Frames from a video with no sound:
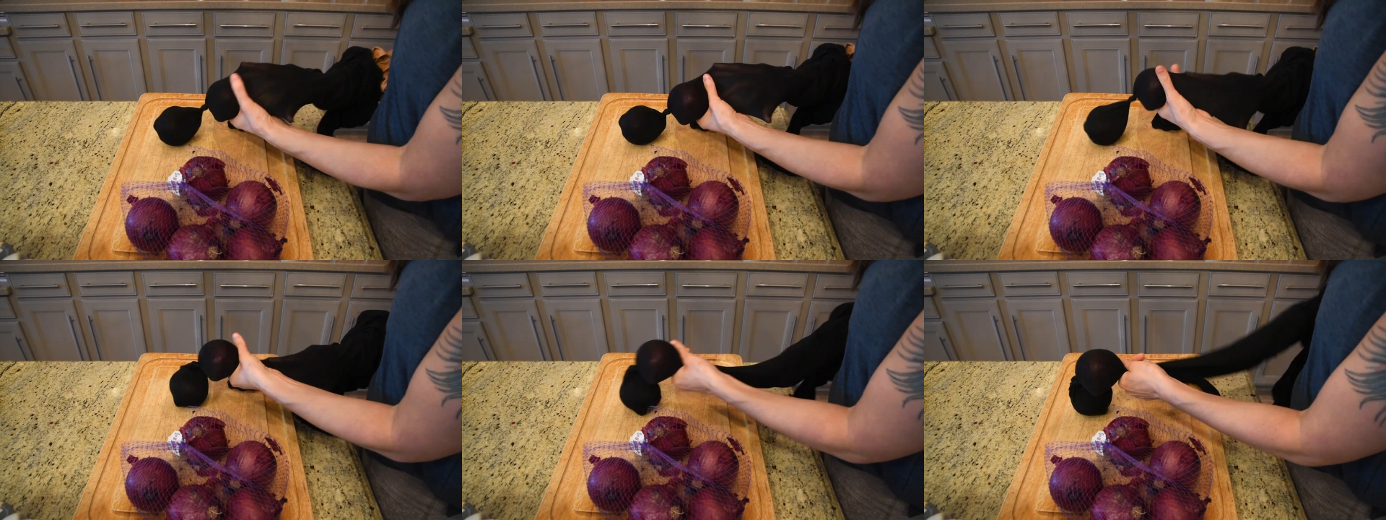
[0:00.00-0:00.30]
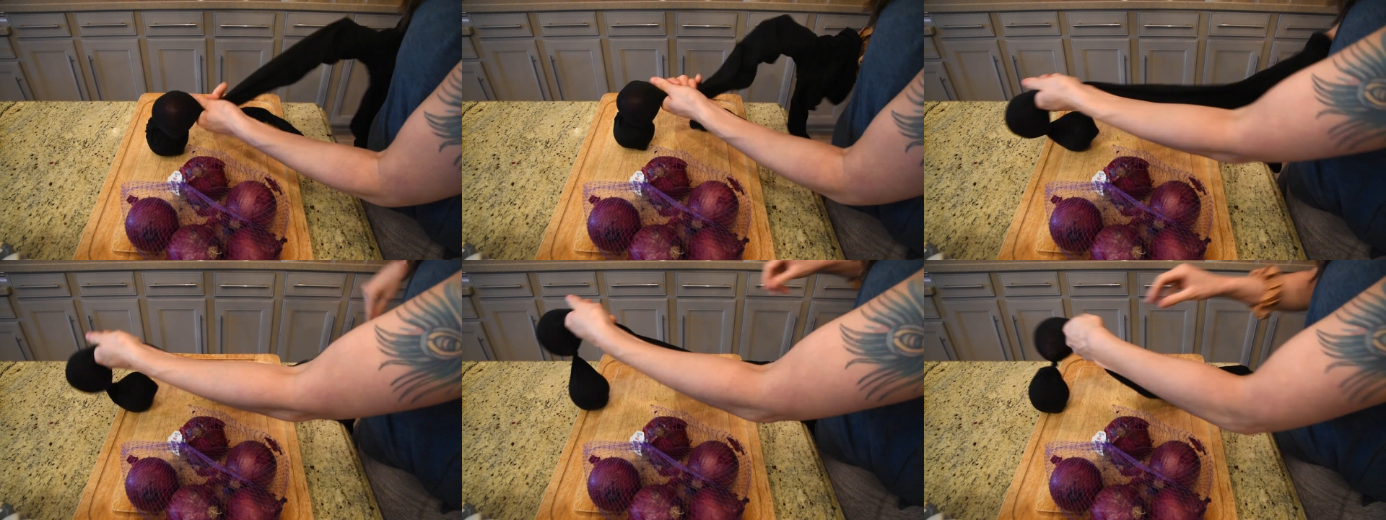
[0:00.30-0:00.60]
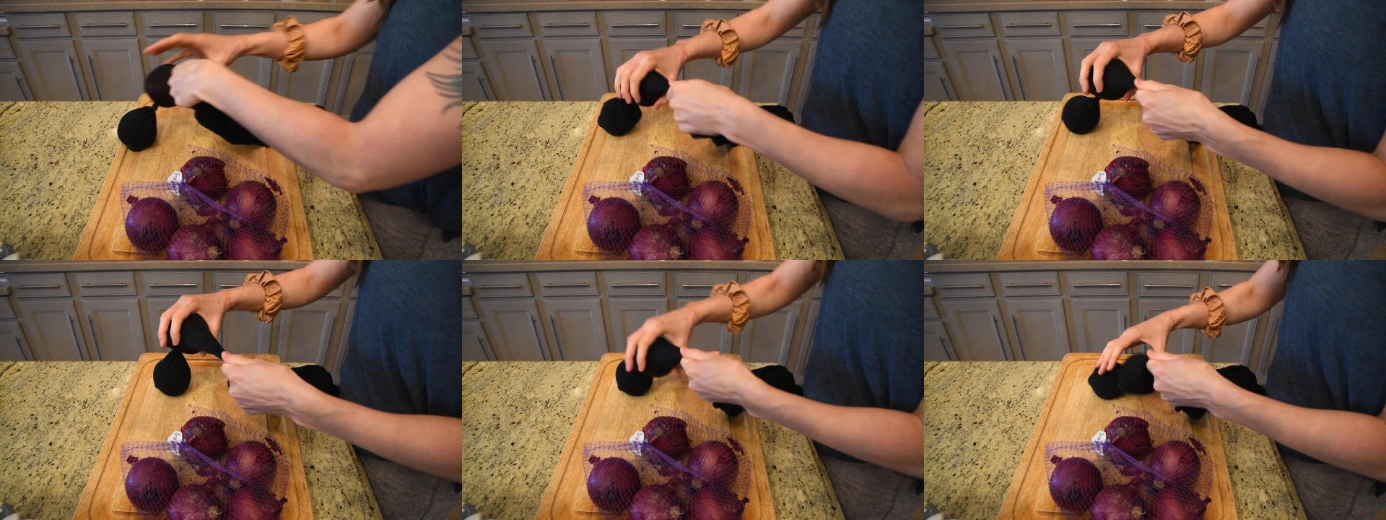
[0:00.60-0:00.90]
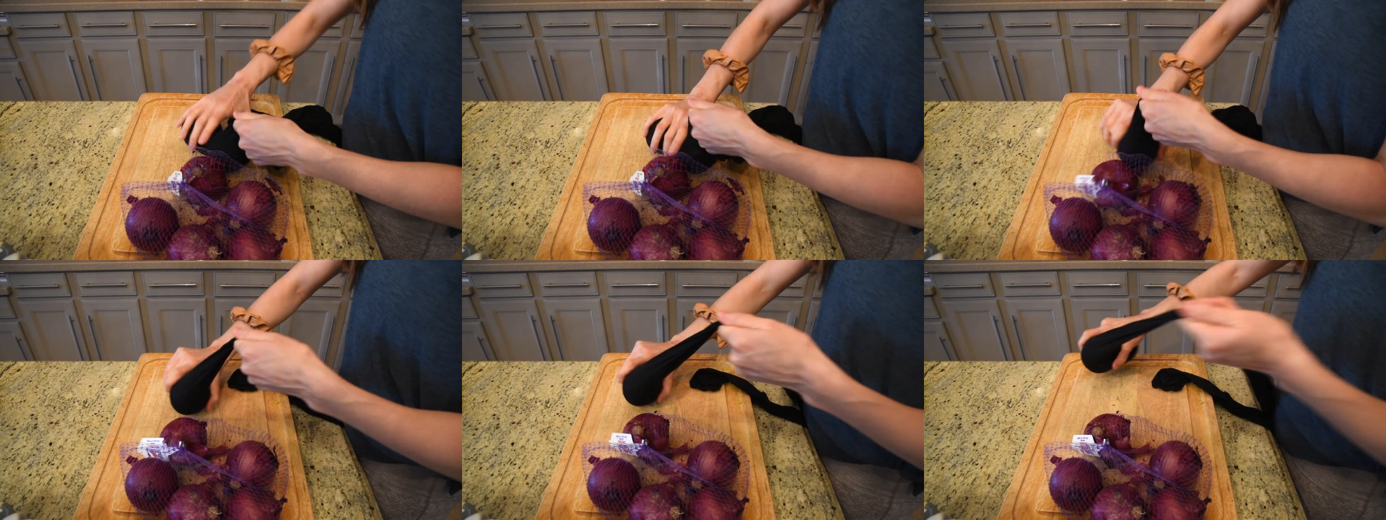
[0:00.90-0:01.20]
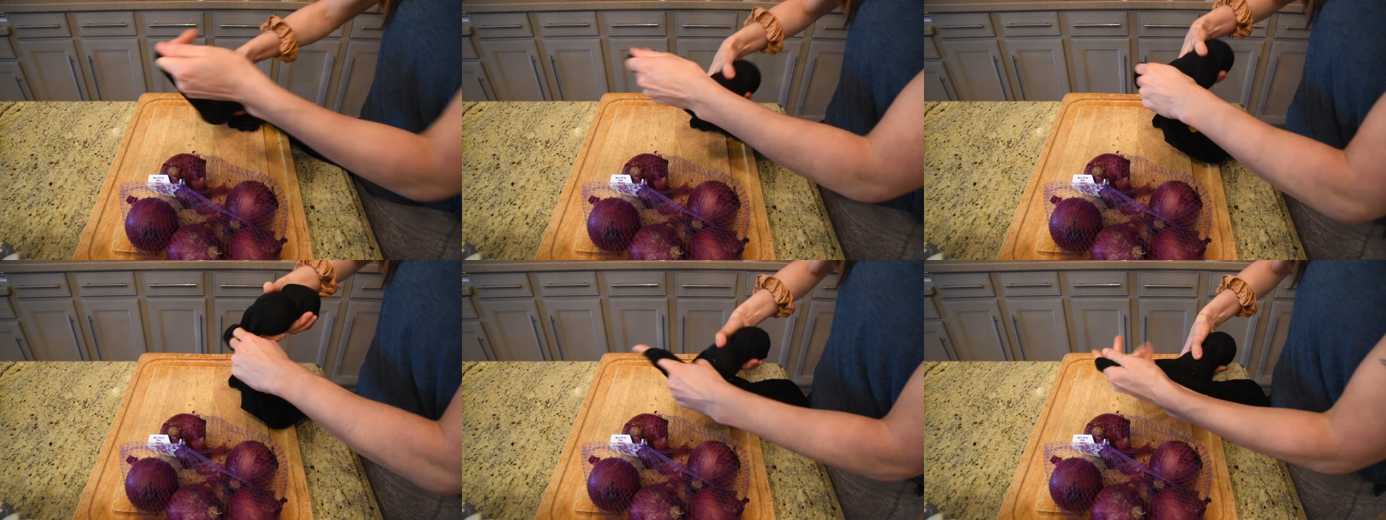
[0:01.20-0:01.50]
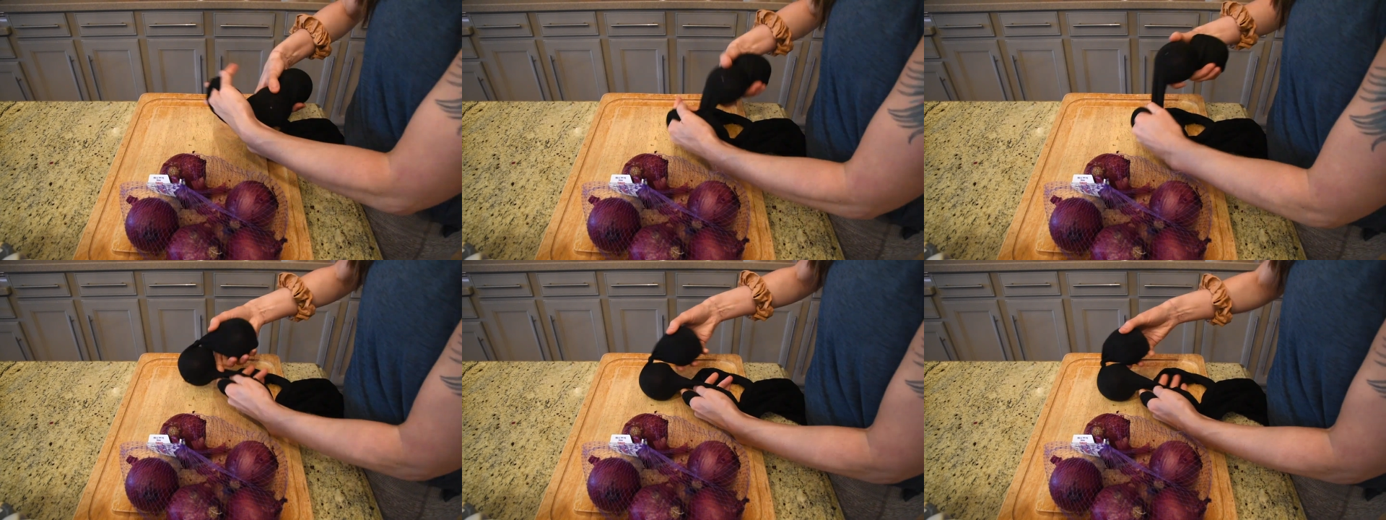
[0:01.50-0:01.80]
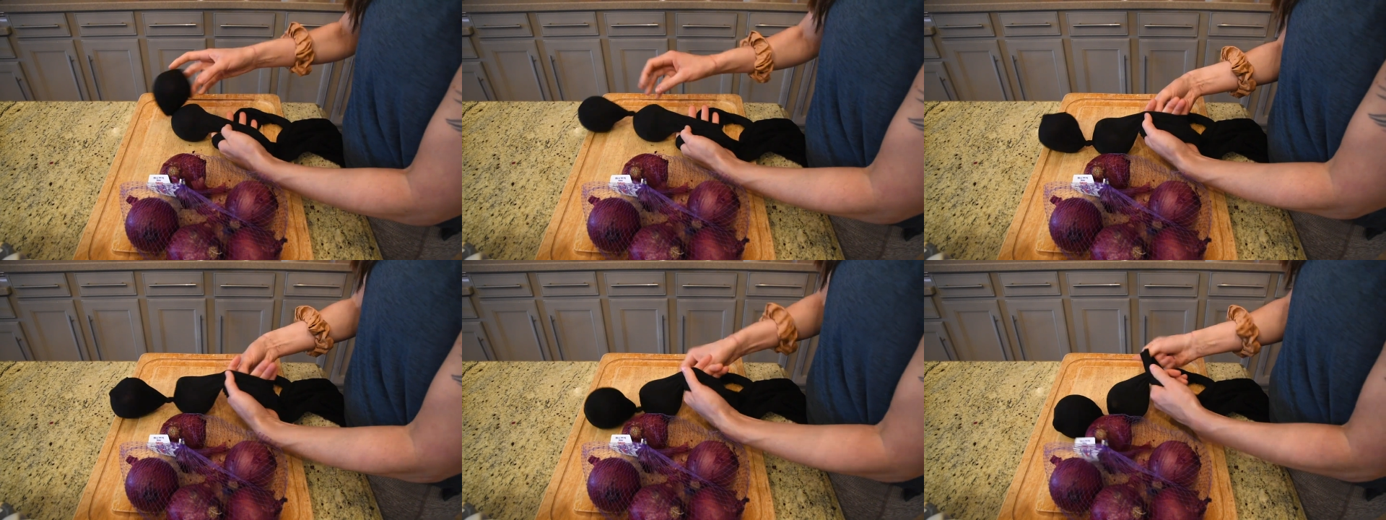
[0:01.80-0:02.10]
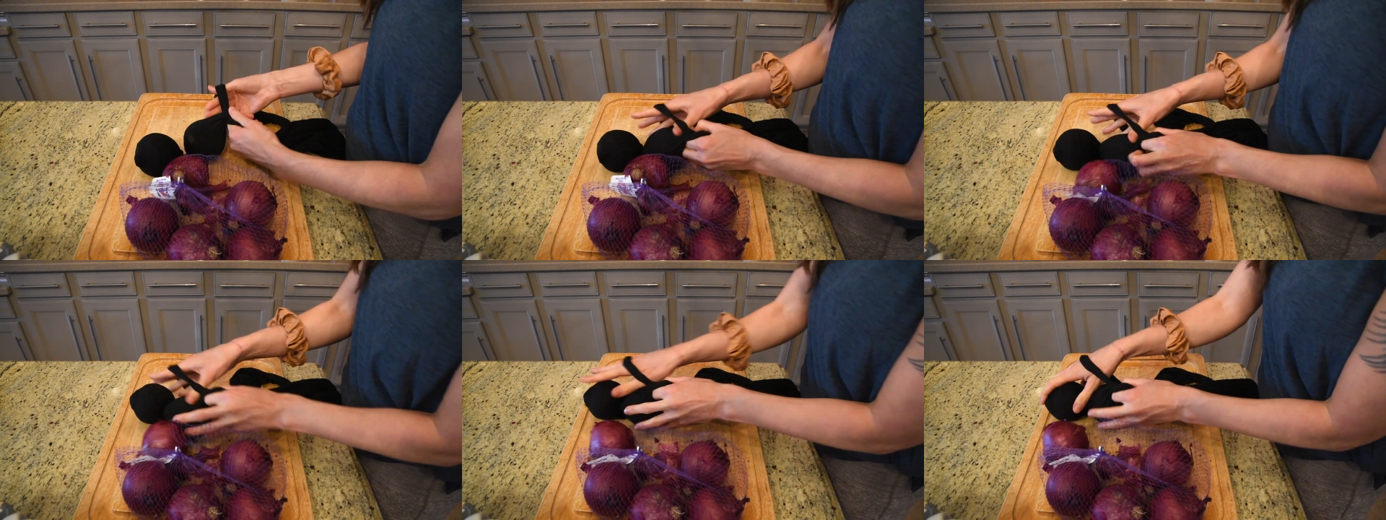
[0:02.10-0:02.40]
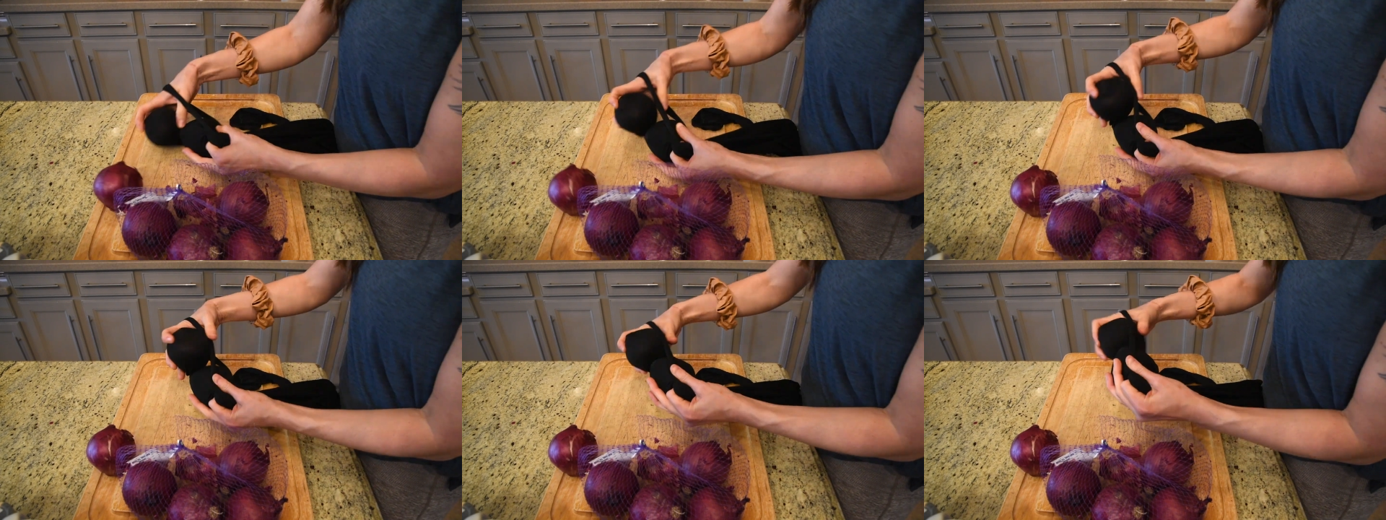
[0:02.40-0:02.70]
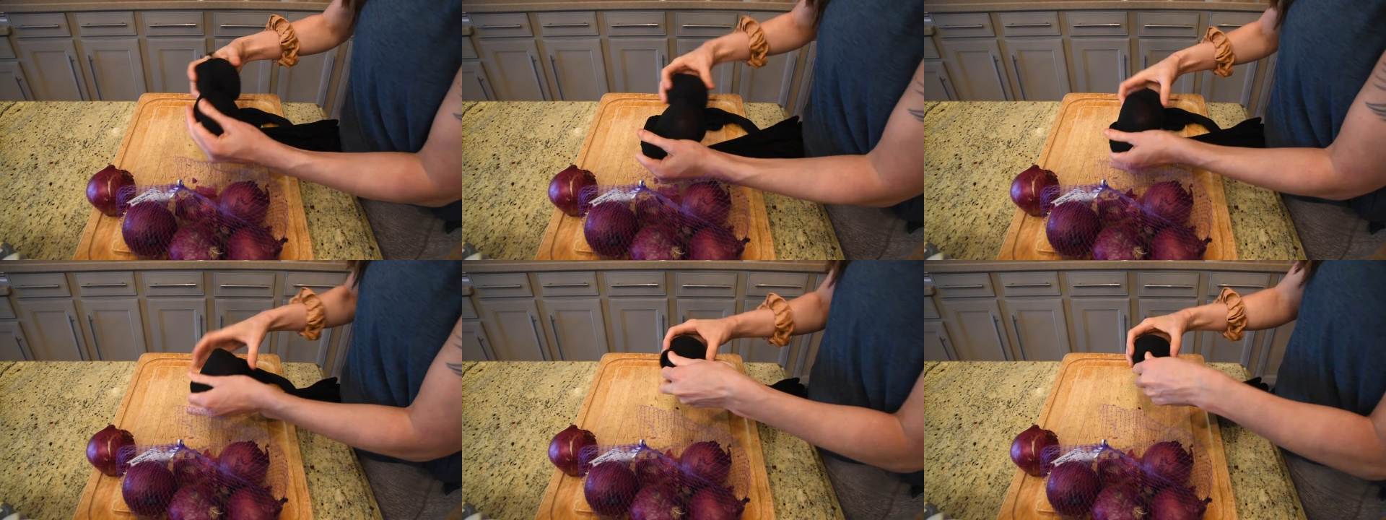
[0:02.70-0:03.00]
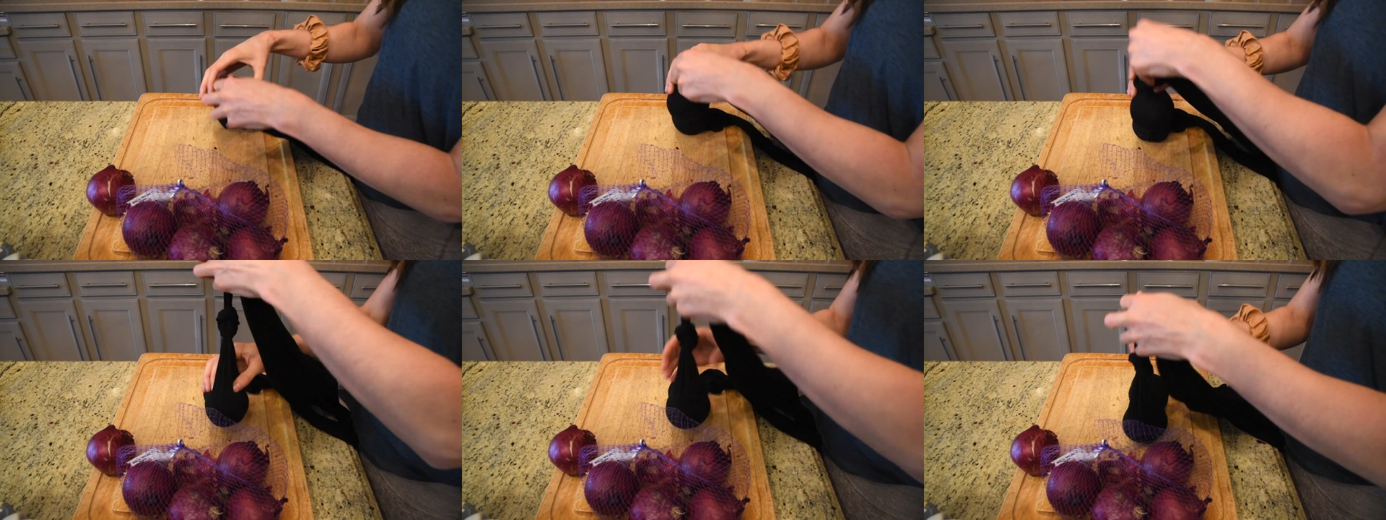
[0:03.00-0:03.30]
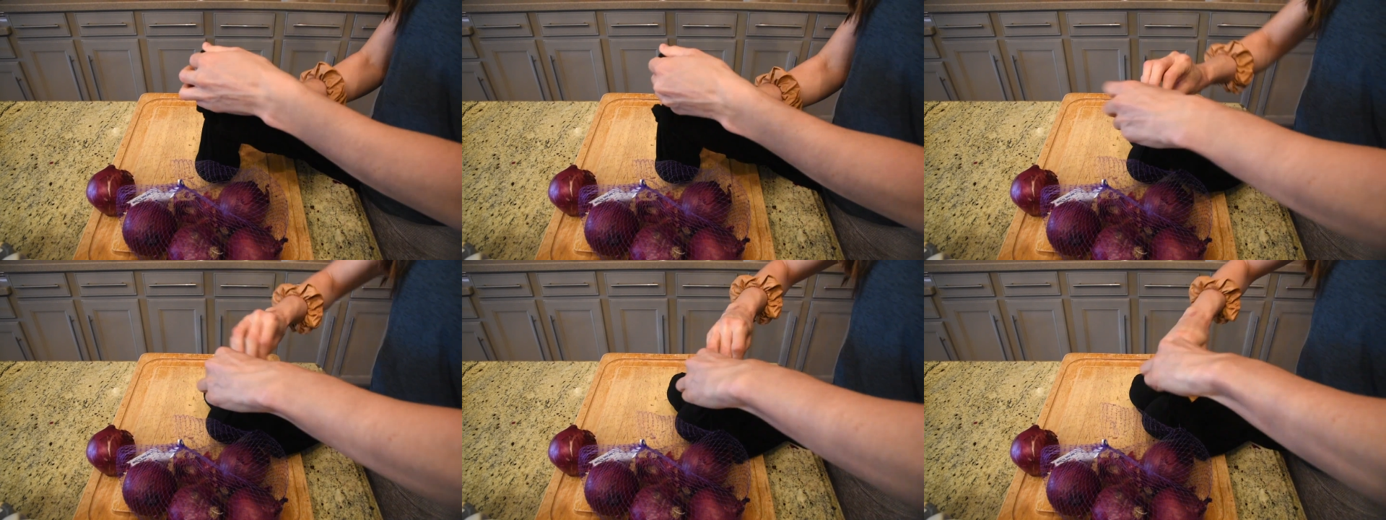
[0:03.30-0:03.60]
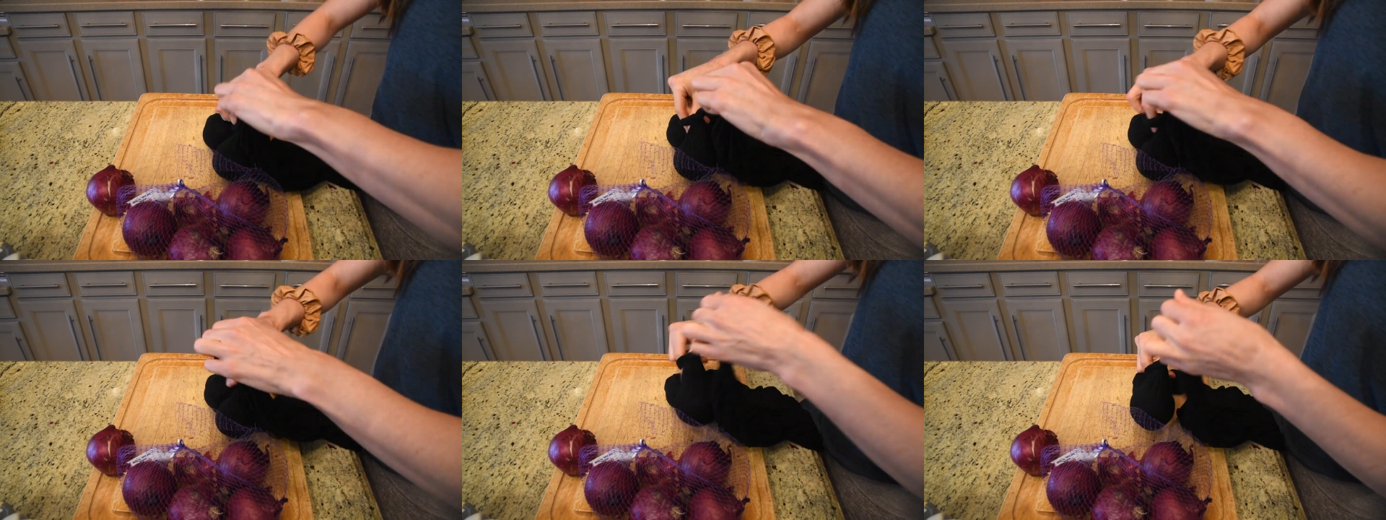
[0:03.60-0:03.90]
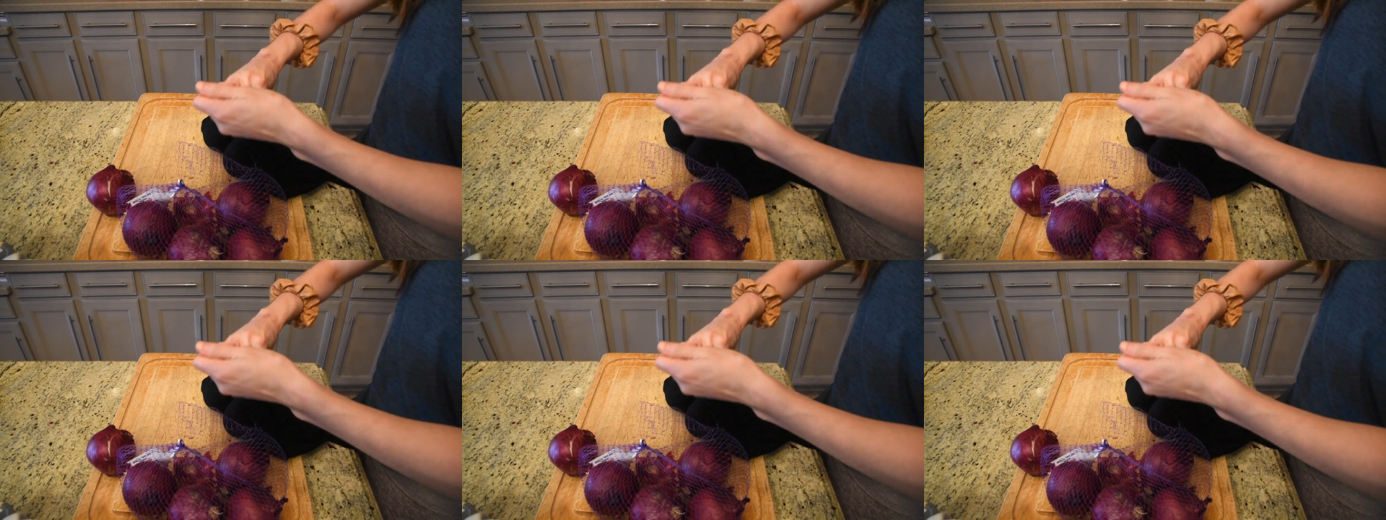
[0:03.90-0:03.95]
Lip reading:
(no speaker visible)